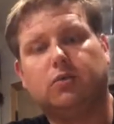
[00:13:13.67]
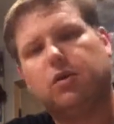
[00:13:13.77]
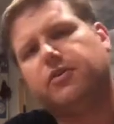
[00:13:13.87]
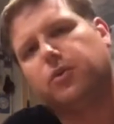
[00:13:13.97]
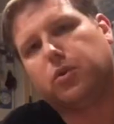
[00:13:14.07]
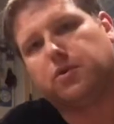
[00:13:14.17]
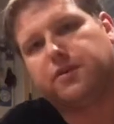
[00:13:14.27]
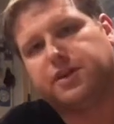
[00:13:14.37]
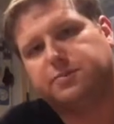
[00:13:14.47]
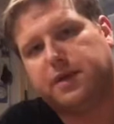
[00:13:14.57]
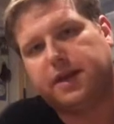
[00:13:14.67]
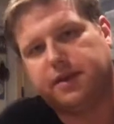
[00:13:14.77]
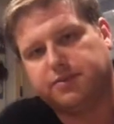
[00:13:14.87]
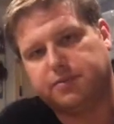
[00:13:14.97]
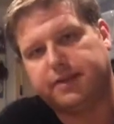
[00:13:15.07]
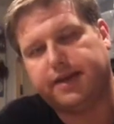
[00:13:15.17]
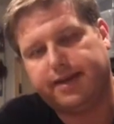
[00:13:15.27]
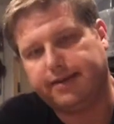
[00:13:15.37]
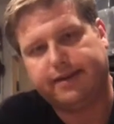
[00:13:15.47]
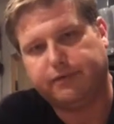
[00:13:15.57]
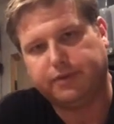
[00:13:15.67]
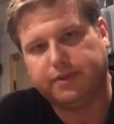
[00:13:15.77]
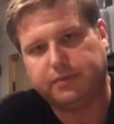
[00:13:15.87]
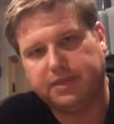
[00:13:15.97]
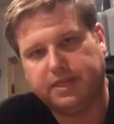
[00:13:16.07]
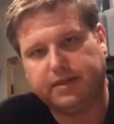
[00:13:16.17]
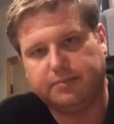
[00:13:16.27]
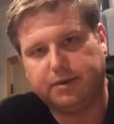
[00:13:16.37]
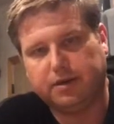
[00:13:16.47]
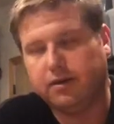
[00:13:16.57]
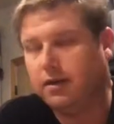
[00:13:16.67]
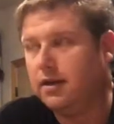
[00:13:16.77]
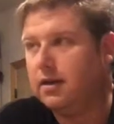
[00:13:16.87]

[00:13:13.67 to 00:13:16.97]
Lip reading: we're in the Northern Texas Panhandle, so we got everything we need up here.